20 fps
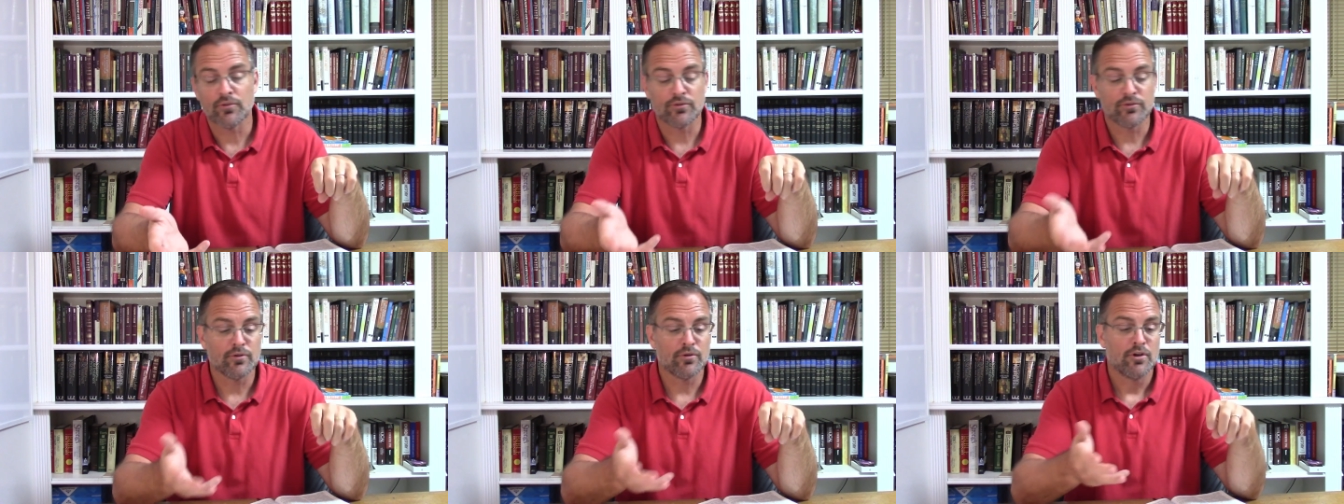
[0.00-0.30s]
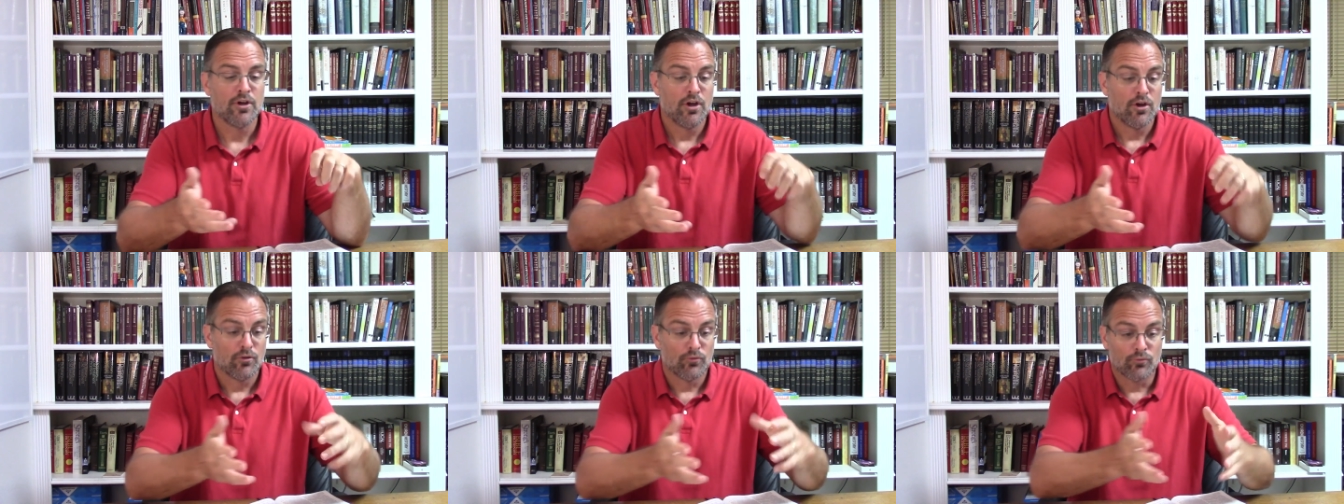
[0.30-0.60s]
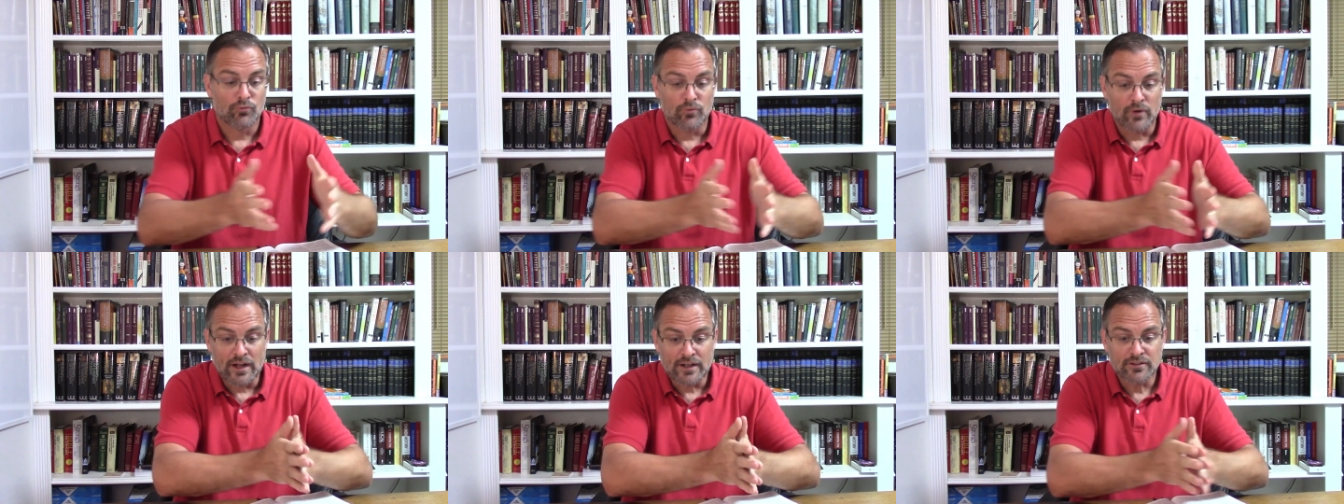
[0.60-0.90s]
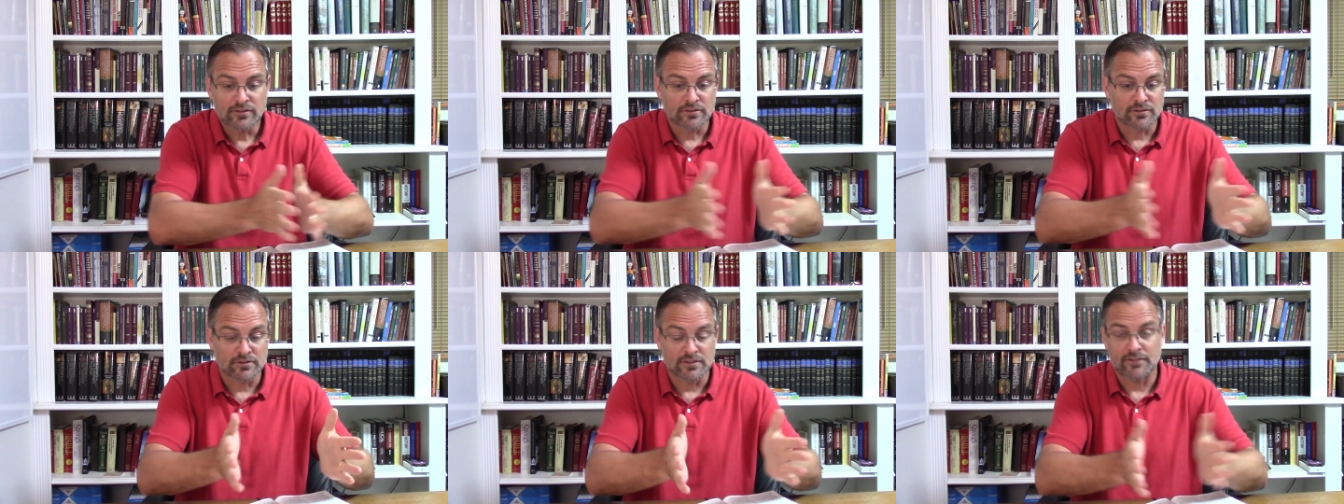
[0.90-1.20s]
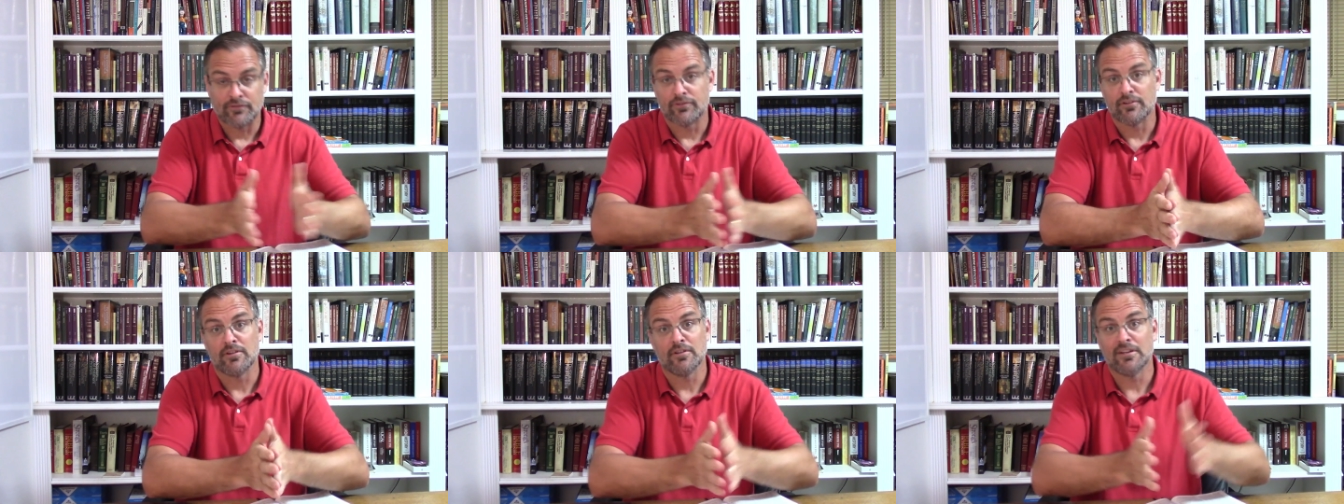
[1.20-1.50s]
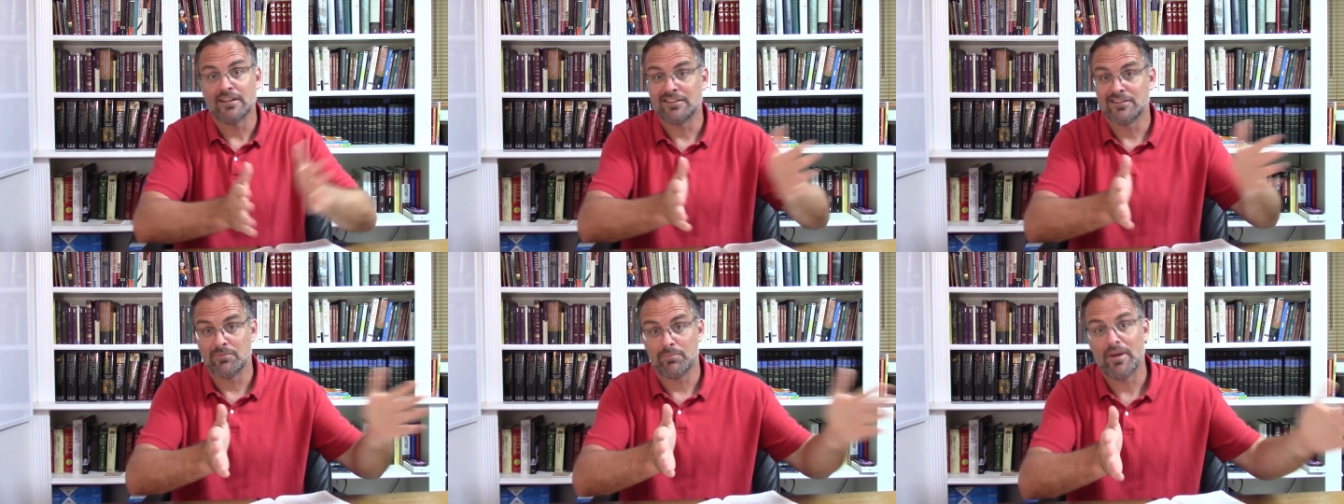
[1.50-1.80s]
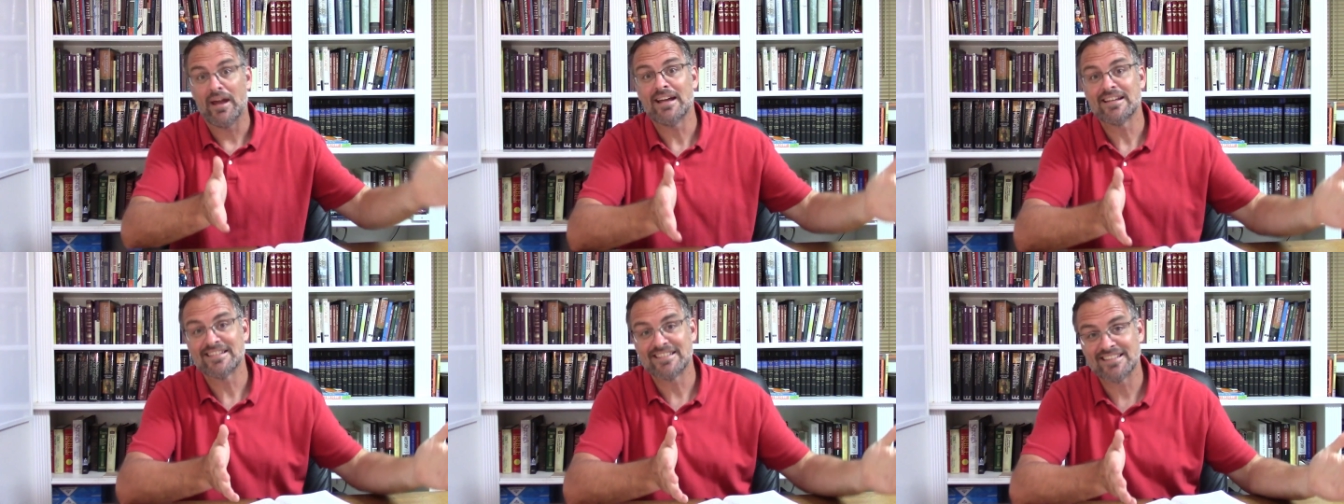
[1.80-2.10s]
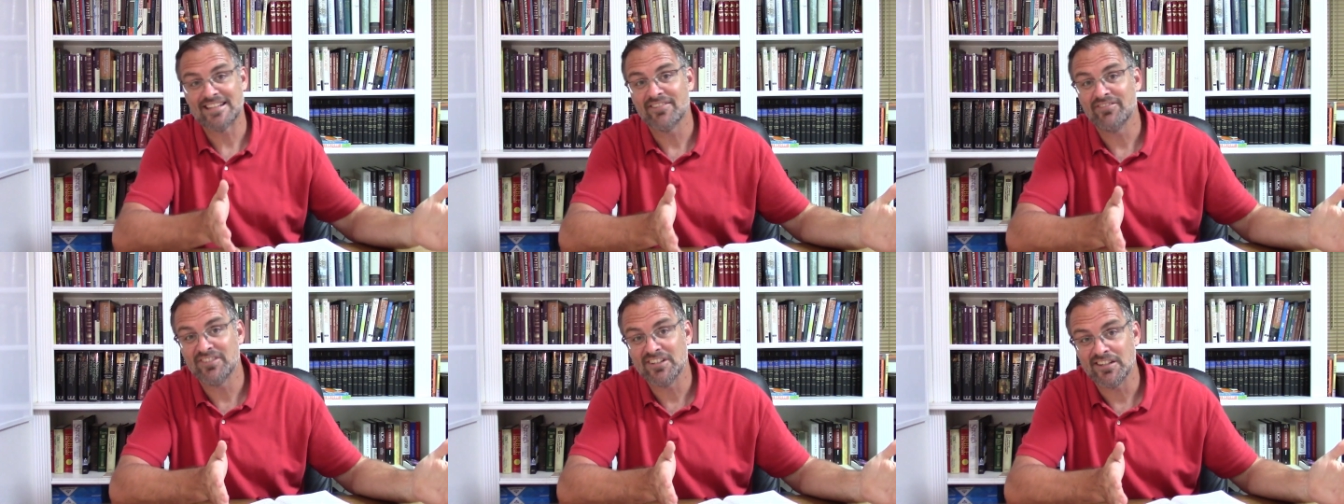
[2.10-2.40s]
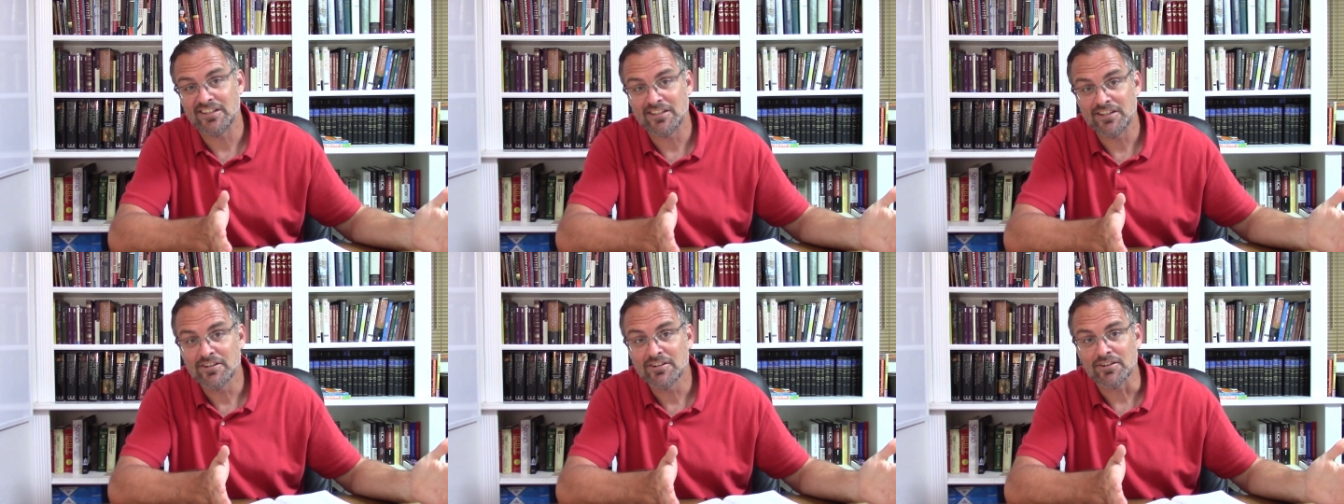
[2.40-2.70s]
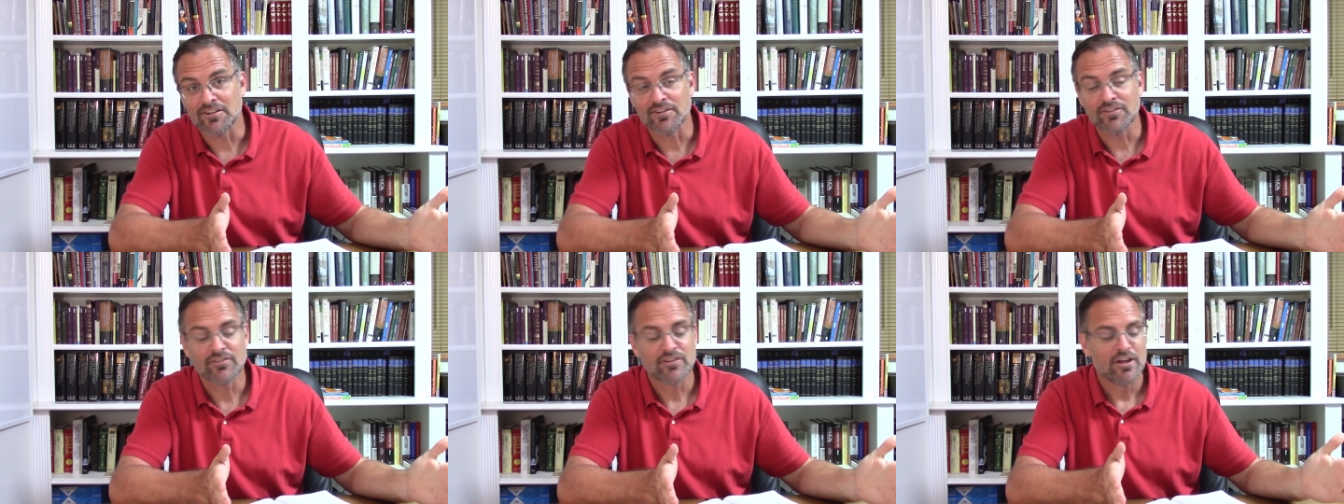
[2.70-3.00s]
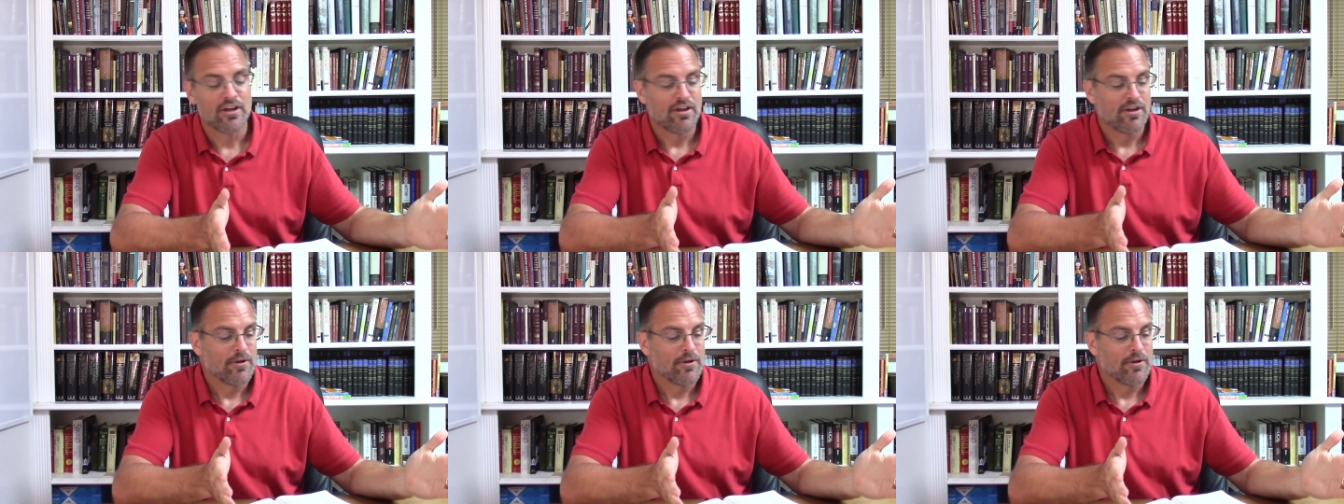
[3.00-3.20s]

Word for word: So regularly for the past 70 years,